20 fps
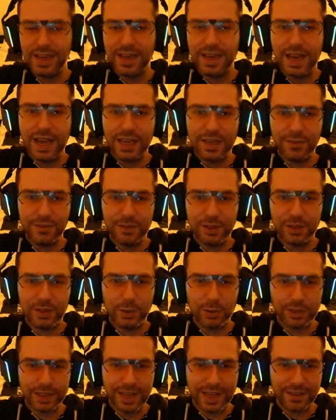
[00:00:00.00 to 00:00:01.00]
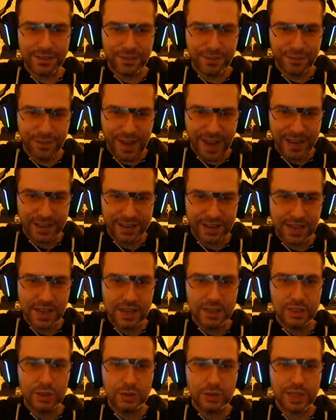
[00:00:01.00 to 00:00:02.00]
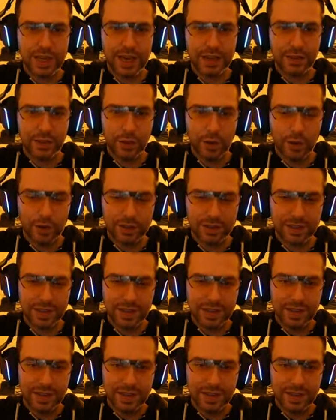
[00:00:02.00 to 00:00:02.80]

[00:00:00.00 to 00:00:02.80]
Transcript: and if you don't get fat, you cannot